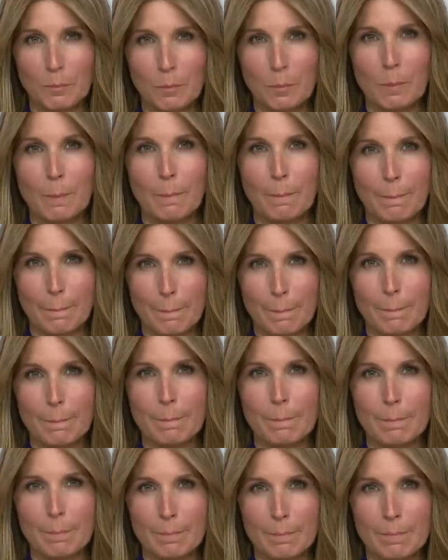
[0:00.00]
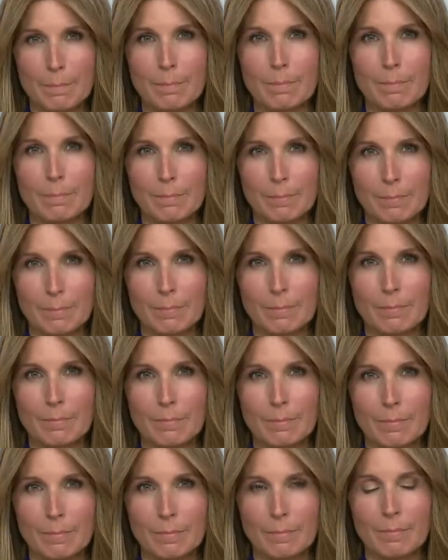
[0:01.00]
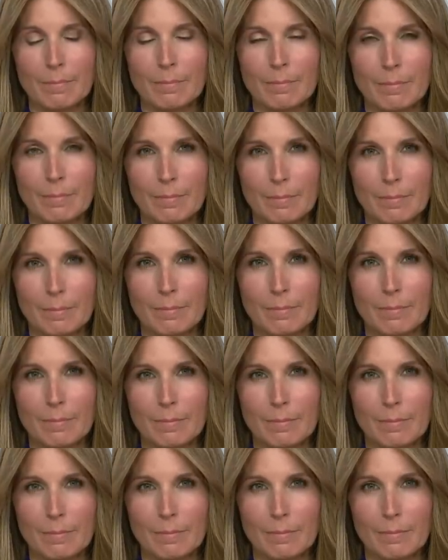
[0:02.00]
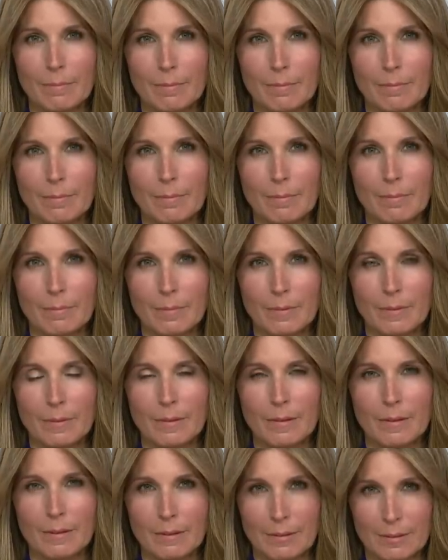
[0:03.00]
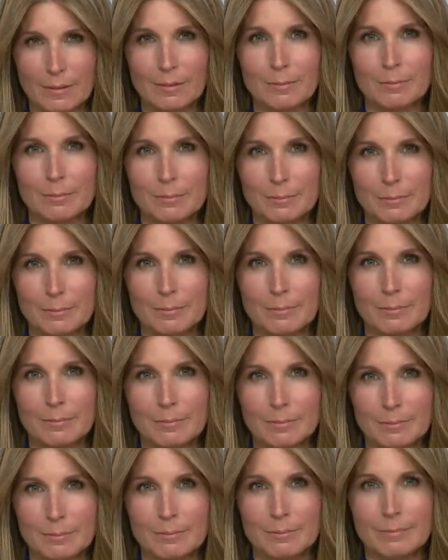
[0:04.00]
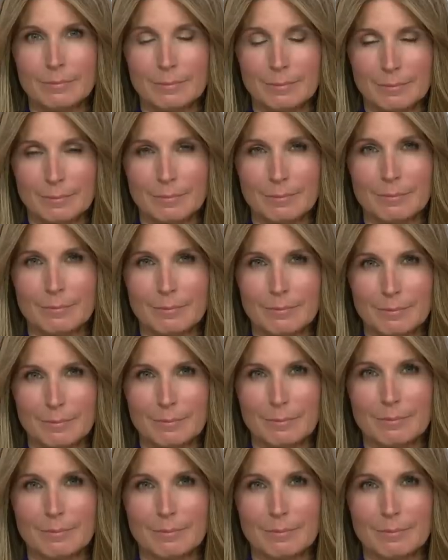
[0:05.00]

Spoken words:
The person shown says nothing.